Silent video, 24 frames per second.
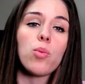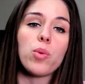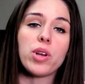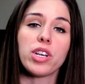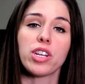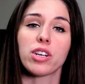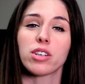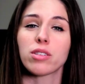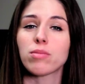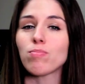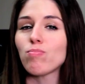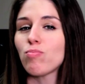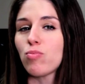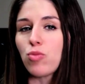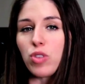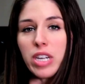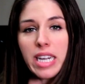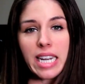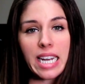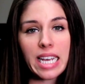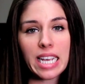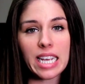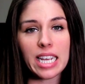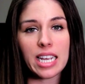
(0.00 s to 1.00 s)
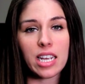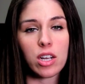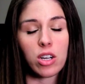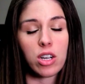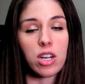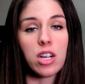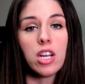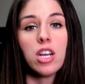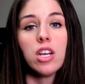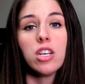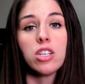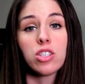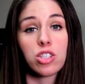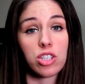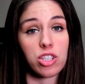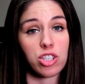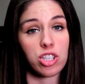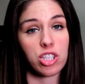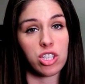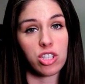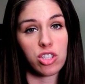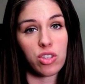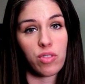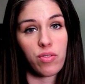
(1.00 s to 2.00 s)
when you're reading or
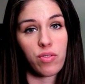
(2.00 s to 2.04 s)
searching